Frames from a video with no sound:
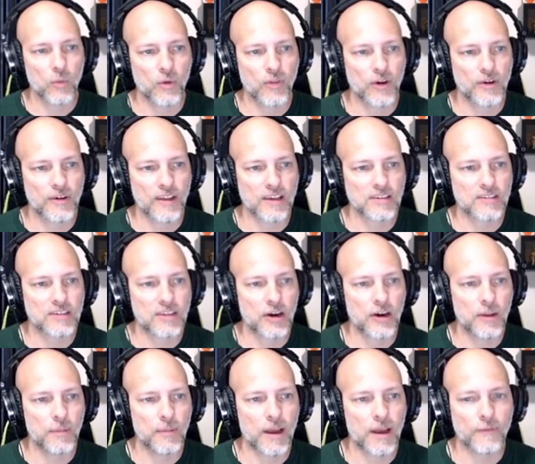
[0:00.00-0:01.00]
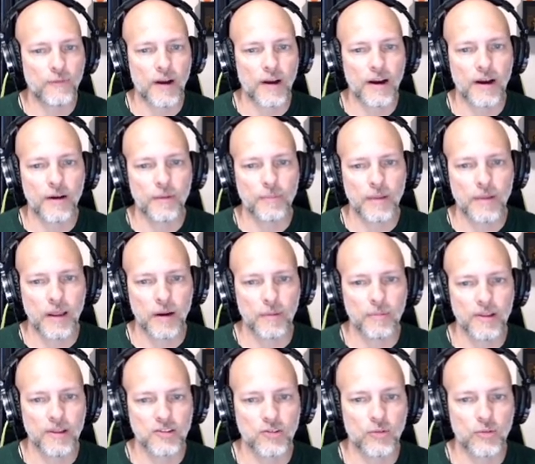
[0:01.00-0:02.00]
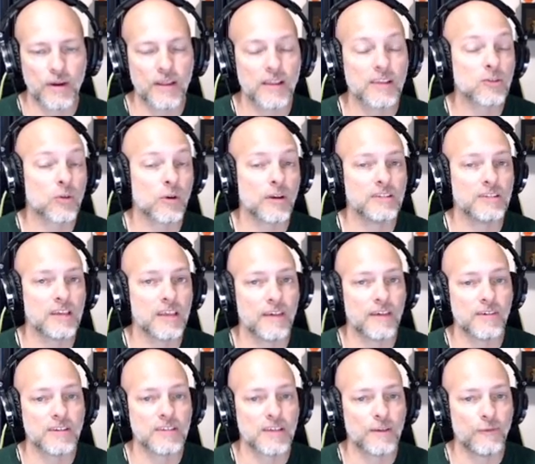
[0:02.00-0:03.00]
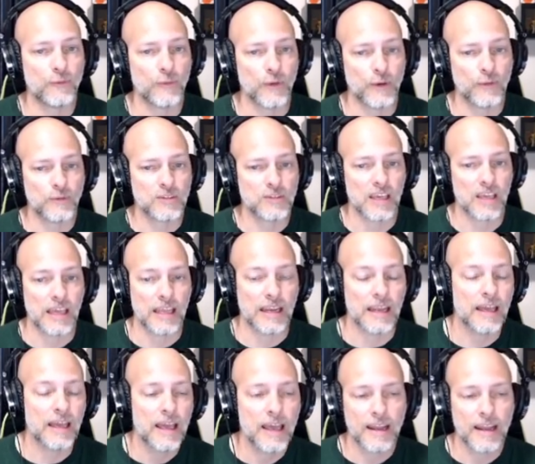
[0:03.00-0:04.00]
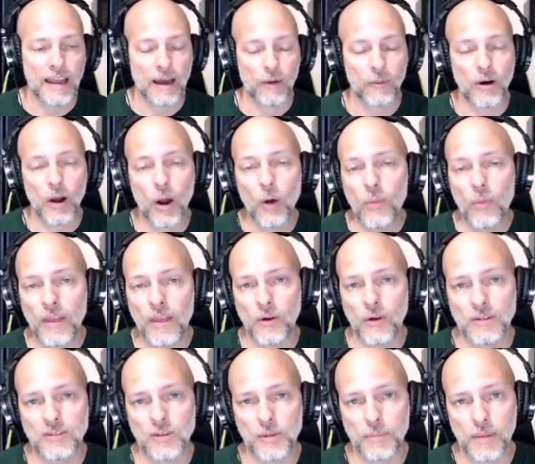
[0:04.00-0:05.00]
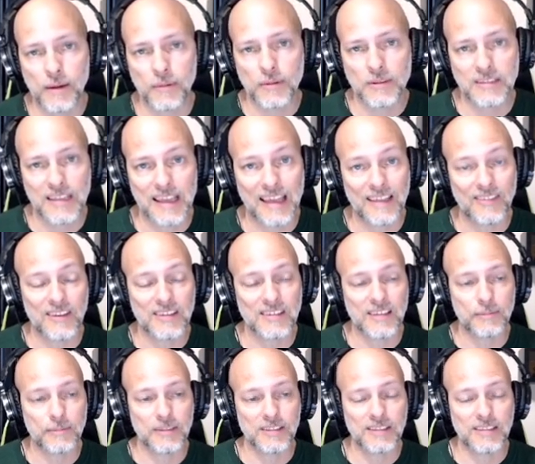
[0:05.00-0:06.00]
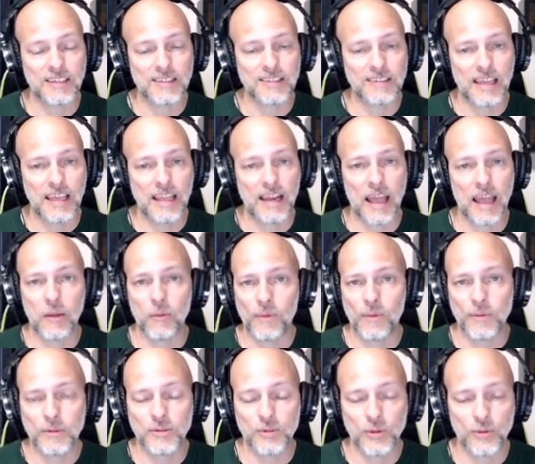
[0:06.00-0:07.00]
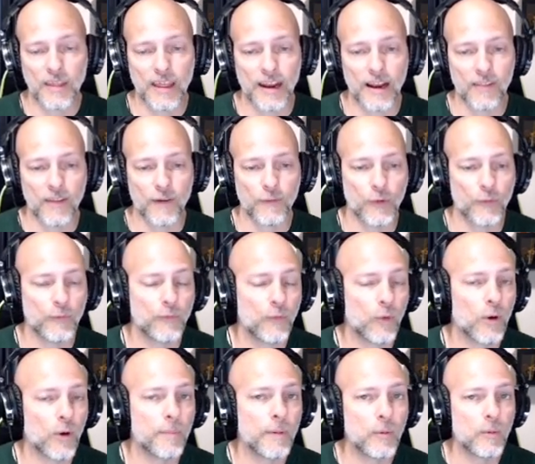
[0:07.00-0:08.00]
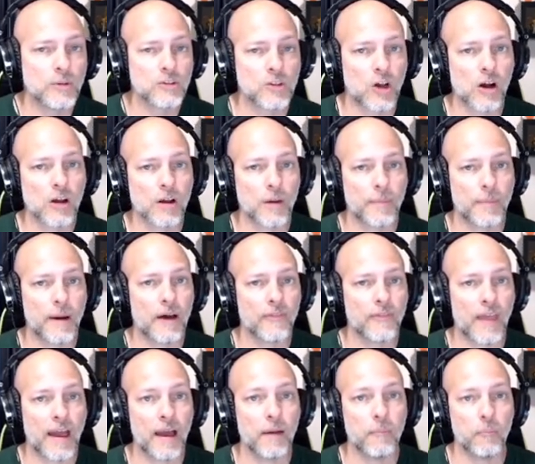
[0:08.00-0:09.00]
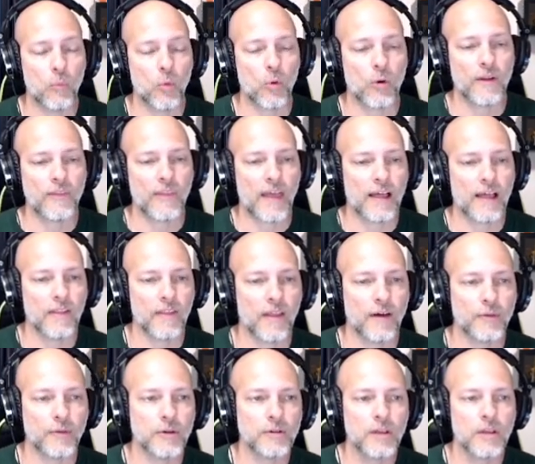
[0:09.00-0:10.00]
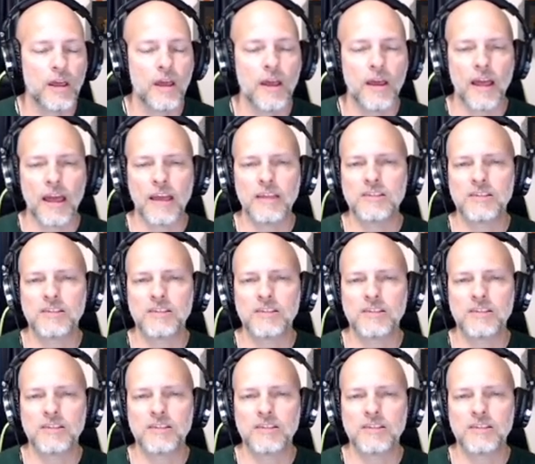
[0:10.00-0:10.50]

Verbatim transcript: dexterity modifier being a plus three, that's going to give us a 15. Now we're only going to be able to get this up to 16, and we will do that at level four, but we'll talk about that more at that level. It's the